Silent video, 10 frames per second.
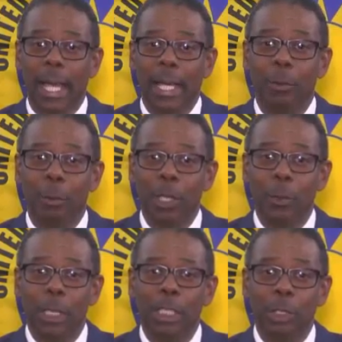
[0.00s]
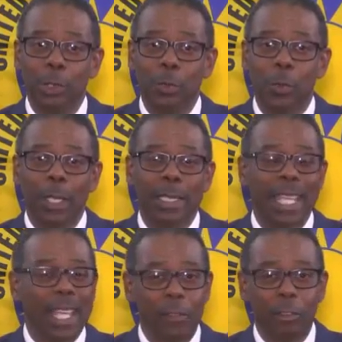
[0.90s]
and we will do
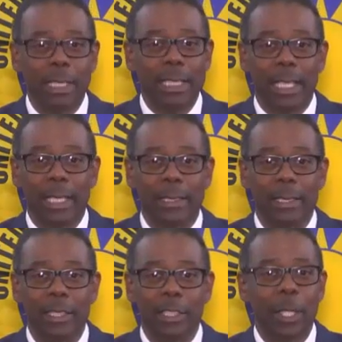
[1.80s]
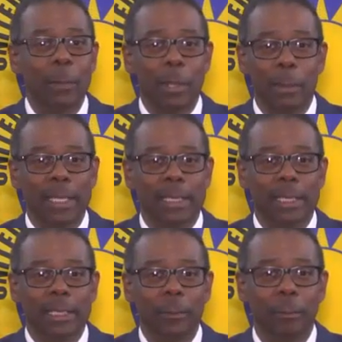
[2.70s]
whatever it takes to
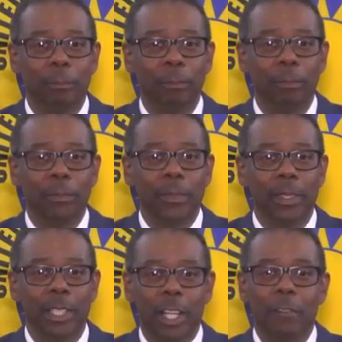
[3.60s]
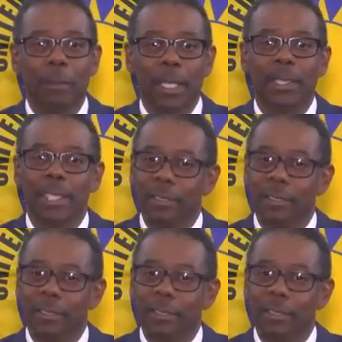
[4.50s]
implement it. Government